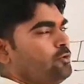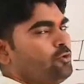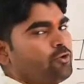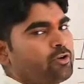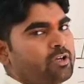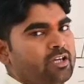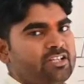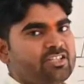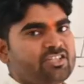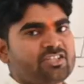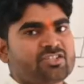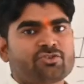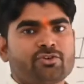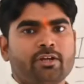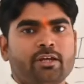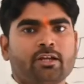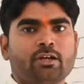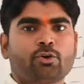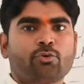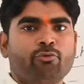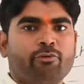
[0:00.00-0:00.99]
Okay. Just
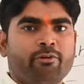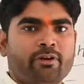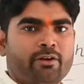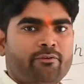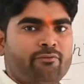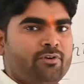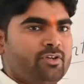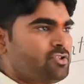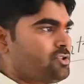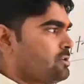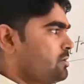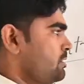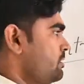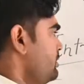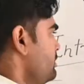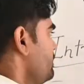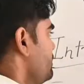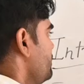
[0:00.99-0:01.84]
take a quick revision.